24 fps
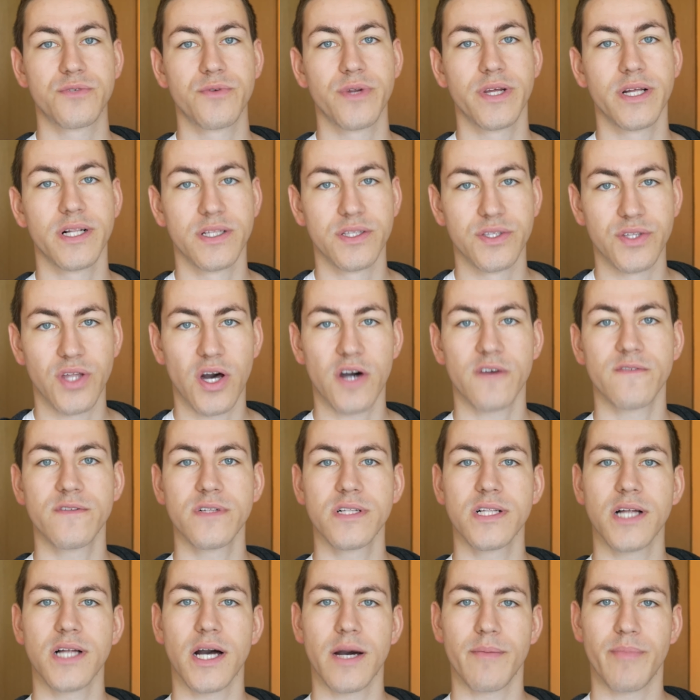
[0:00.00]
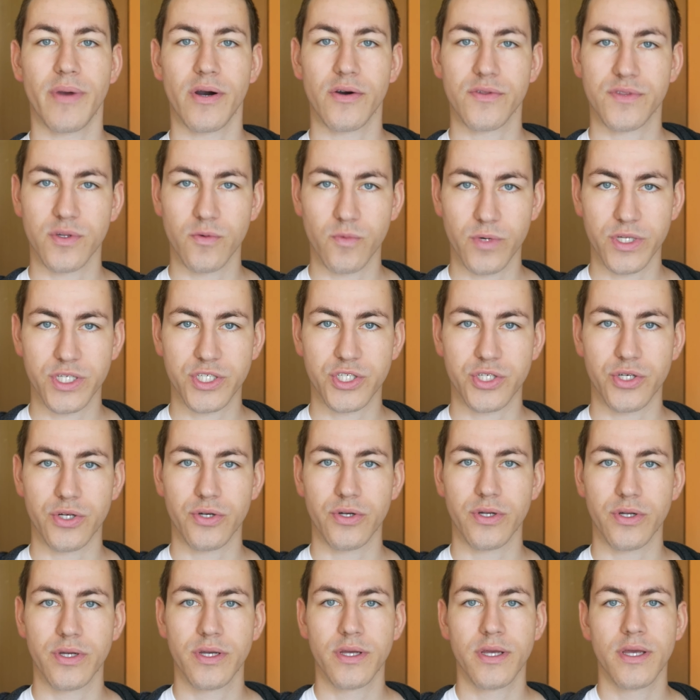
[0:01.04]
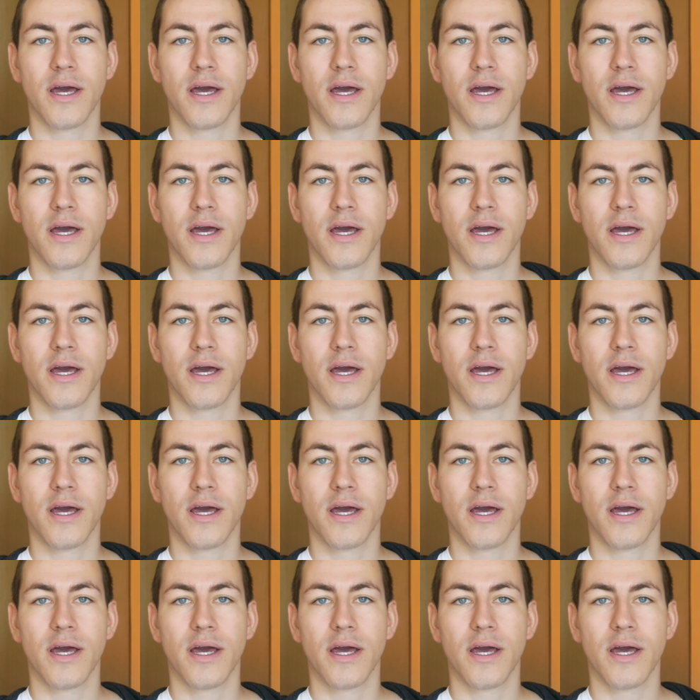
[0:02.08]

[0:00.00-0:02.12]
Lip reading: real novel about The Witcher.